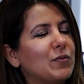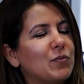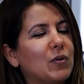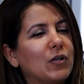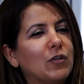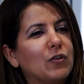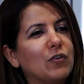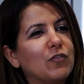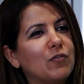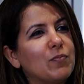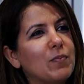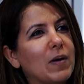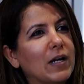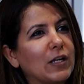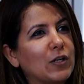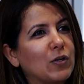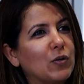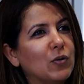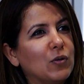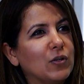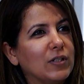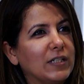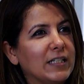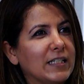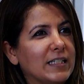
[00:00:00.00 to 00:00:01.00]
One of my
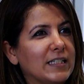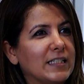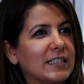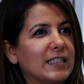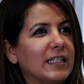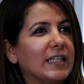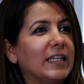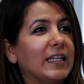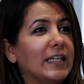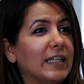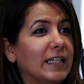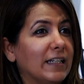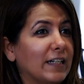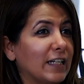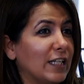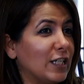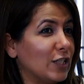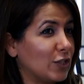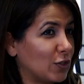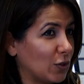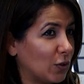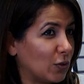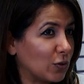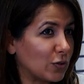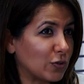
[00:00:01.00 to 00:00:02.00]
colleagues here,
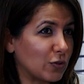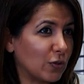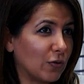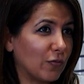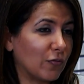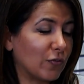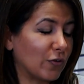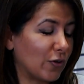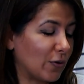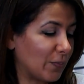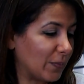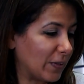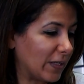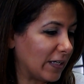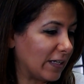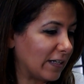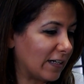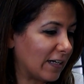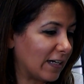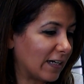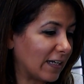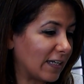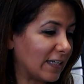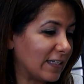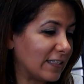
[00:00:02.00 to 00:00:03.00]
he's also from
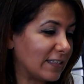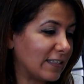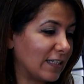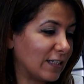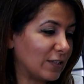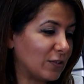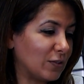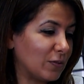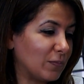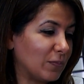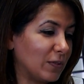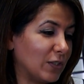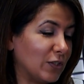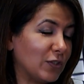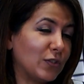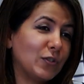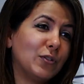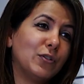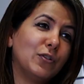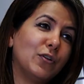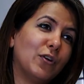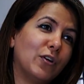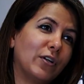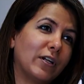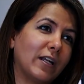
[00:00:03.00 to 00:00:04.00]
Iraq, he said to me, "Do
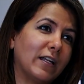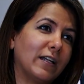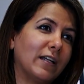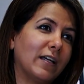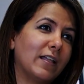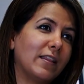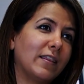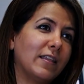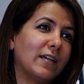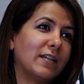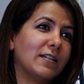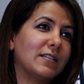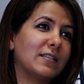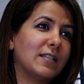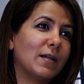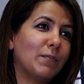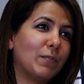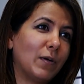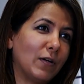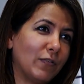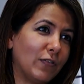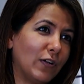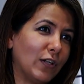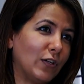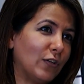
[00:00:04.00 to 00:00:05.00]
you know, Rana, there is a
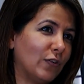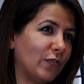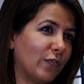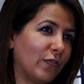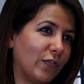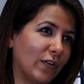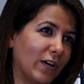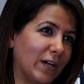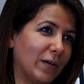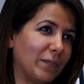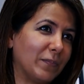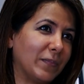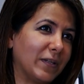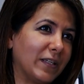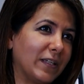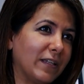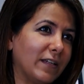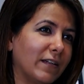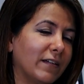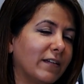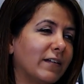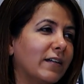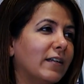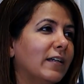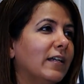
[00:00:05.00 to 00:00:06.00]
buffalo farm
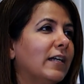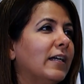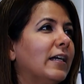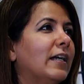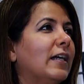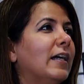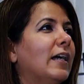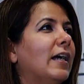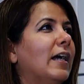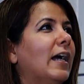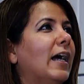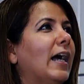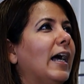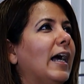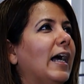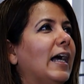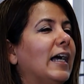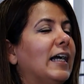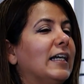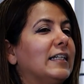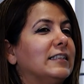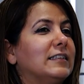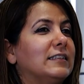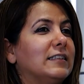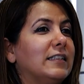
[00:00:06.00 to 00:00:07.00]
here
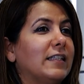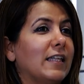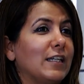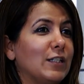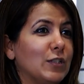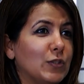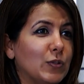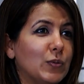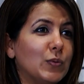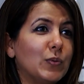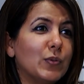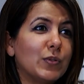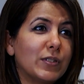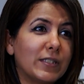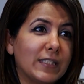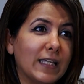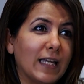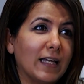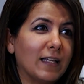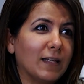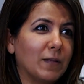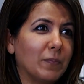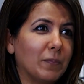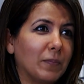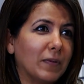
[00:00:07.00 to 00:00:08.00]
and they do
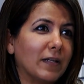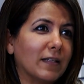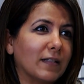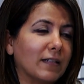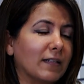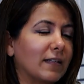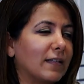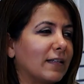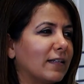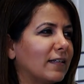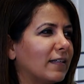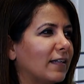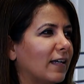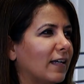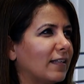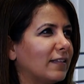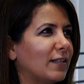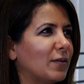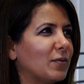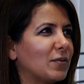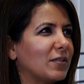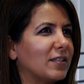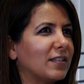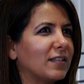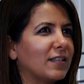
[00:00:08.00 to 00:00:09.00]
sell milk." And
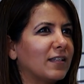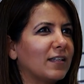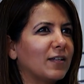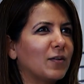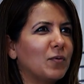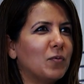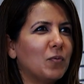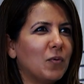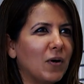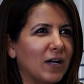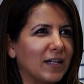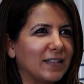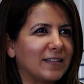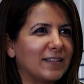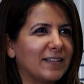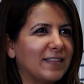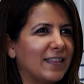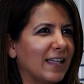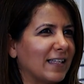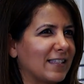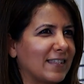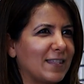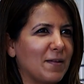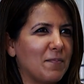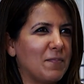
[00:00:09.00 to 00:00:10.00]
I was thinking, what?
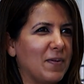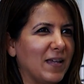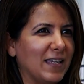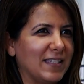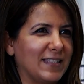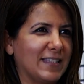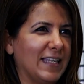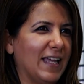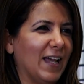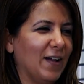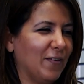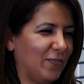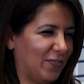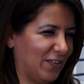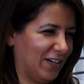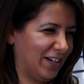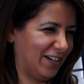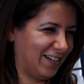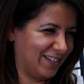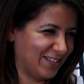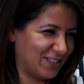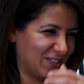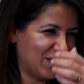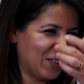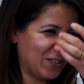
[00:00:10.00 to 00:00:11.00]
That's the best
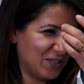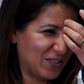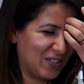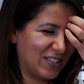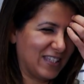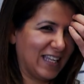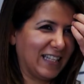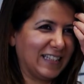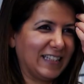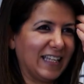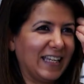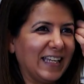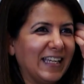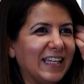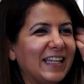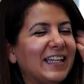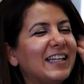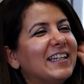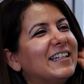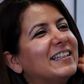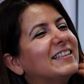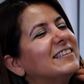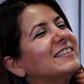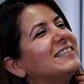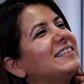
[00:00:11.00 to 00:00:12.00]
ever news that I
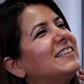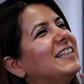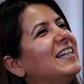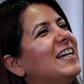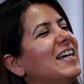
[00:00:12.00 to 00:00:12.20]
heard.